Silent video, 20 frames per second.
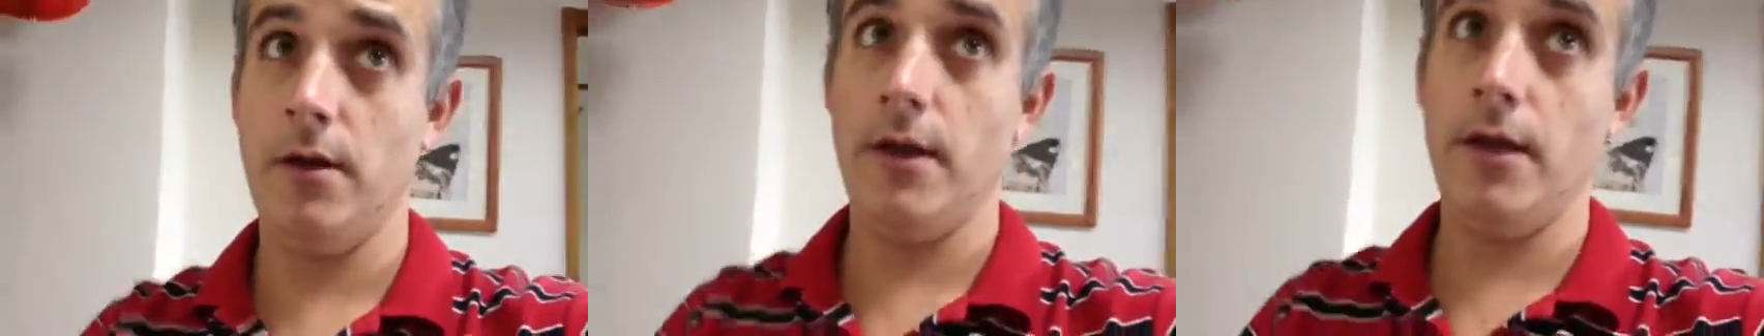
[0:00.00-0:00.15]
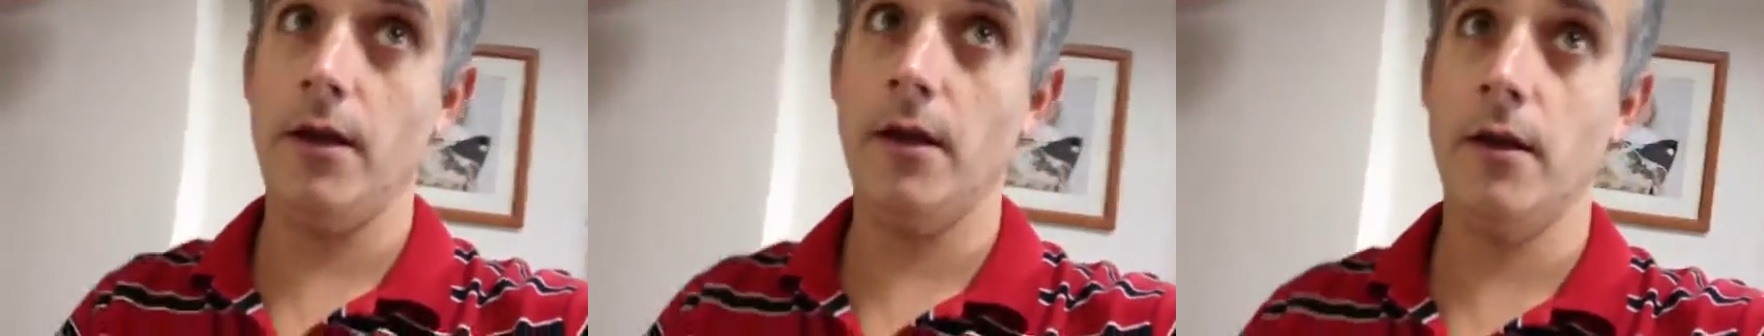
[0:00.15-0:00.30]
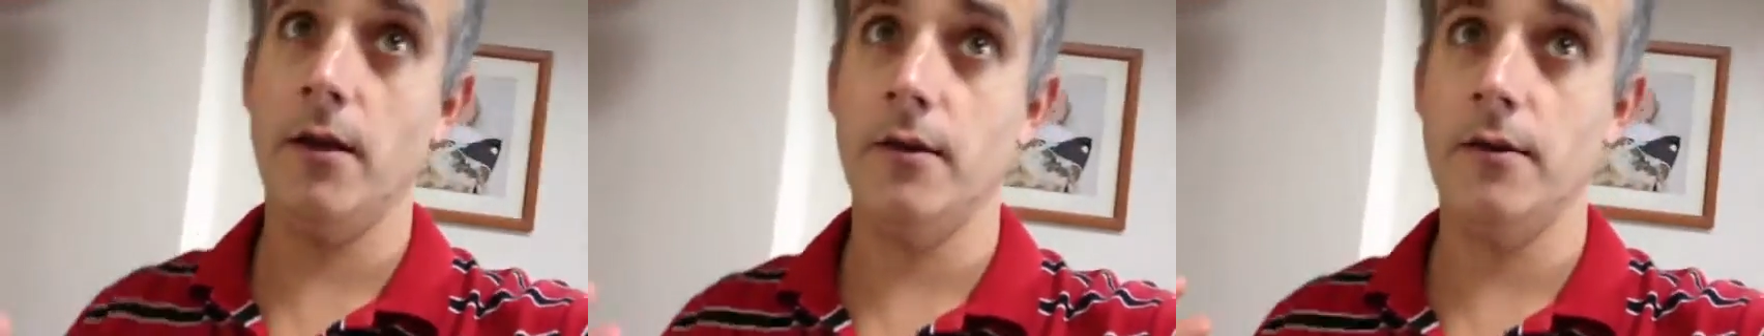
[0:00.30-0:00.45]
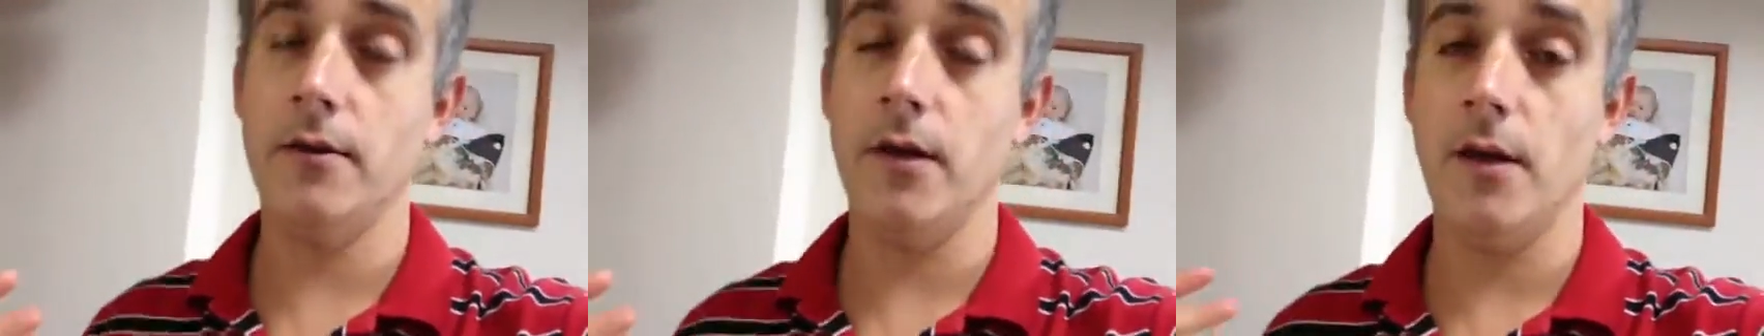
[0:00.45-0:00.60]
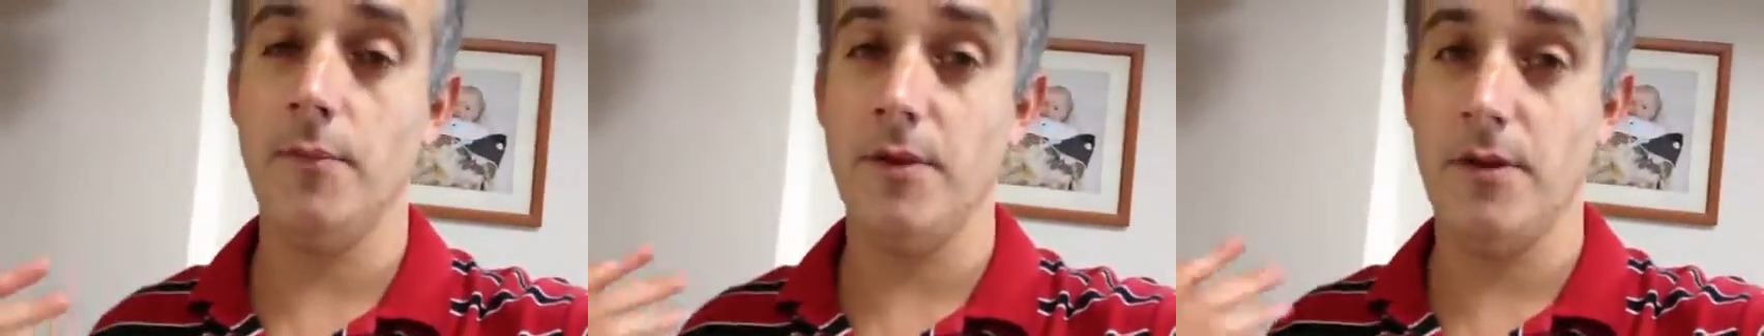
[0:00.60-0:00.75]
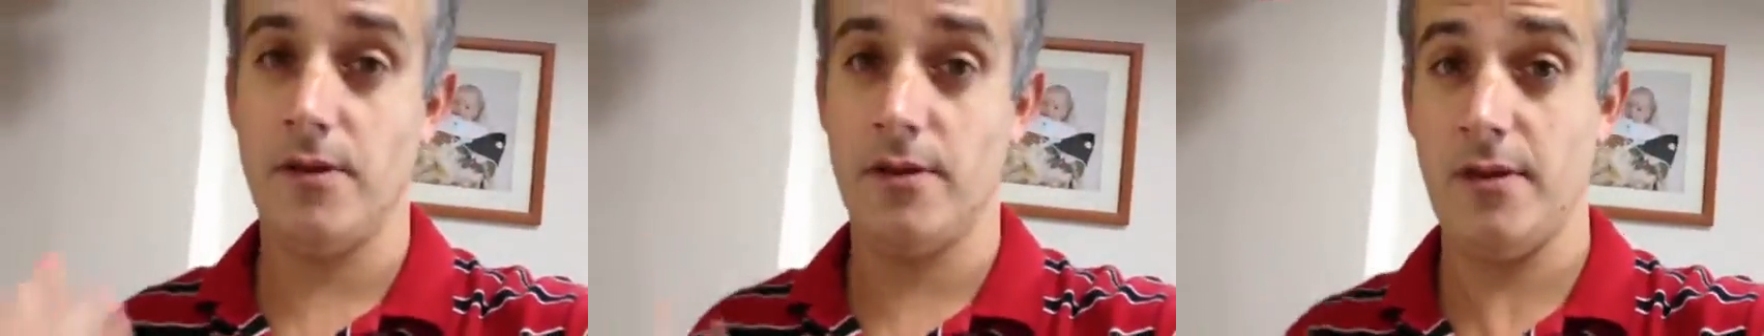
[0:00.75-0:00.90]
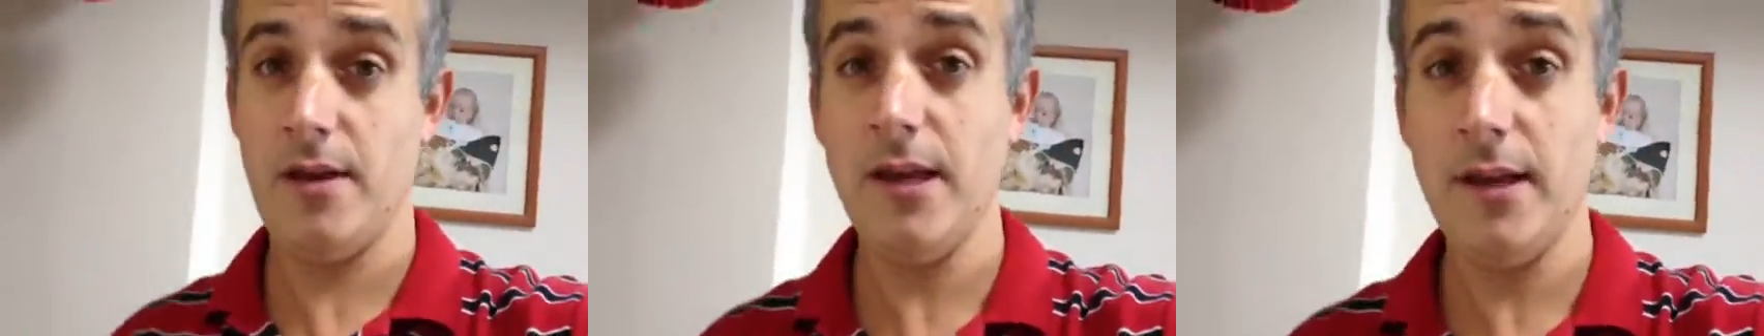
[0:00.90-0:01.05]
and I've
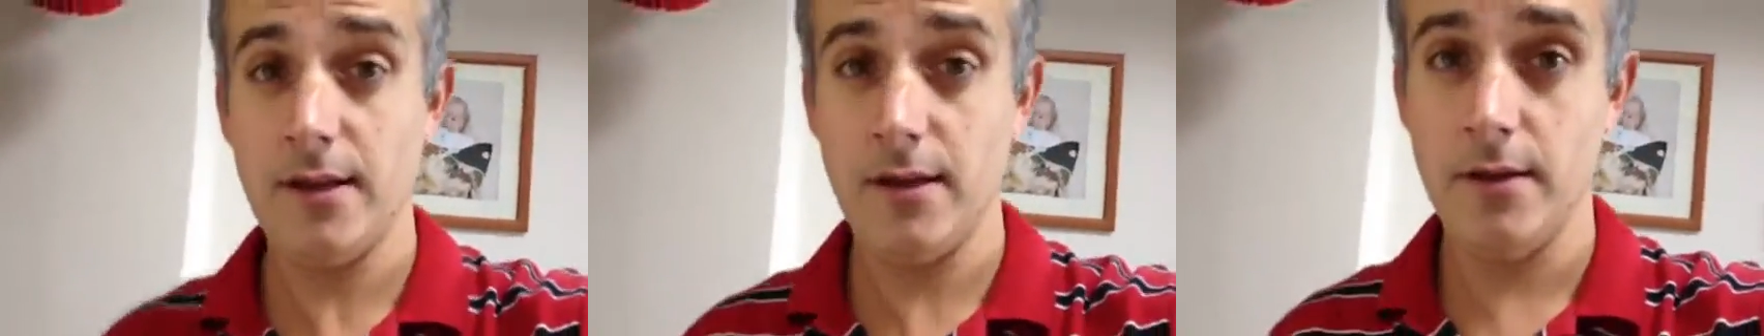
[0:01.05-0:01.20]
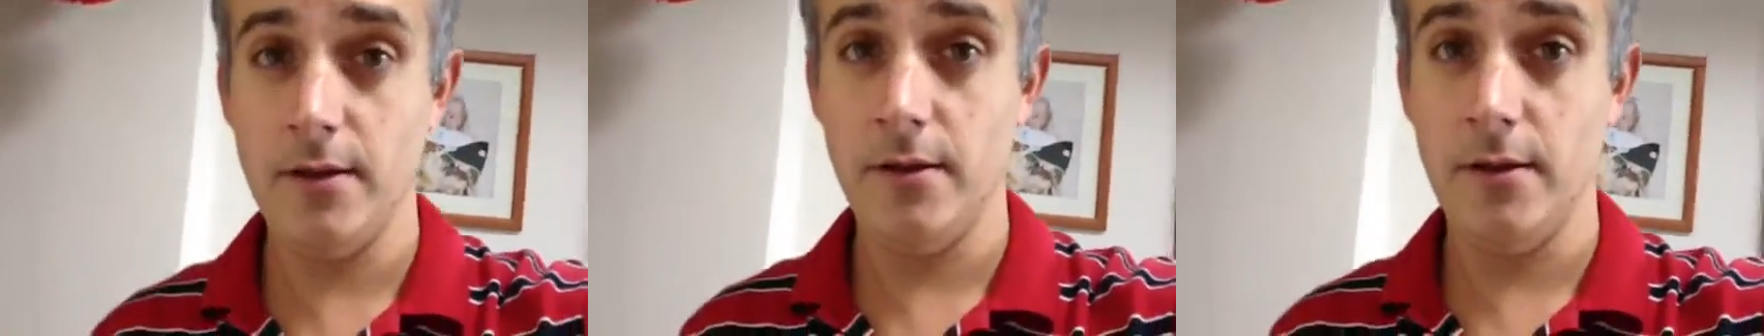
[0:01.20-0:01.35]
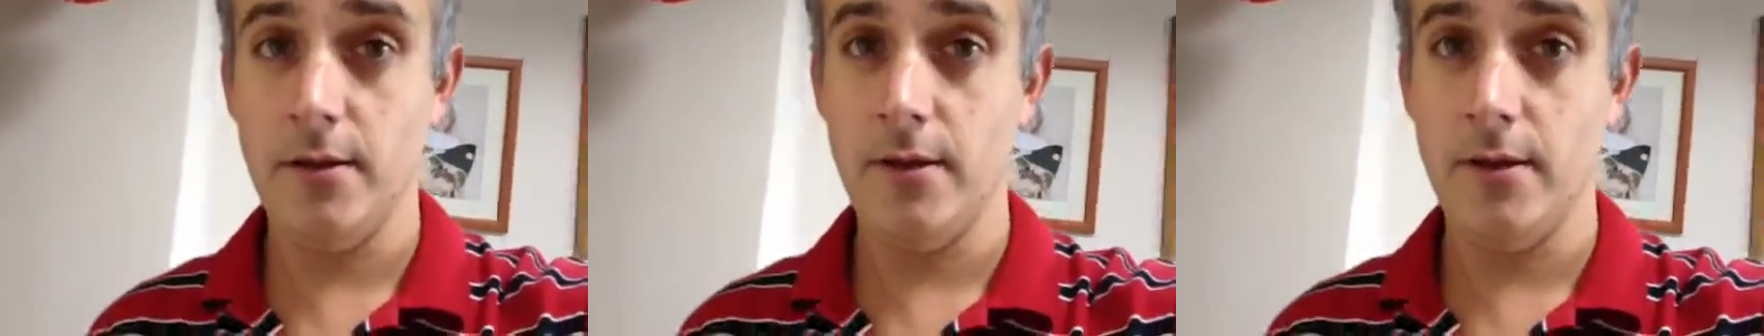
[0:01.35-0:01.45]
been sick,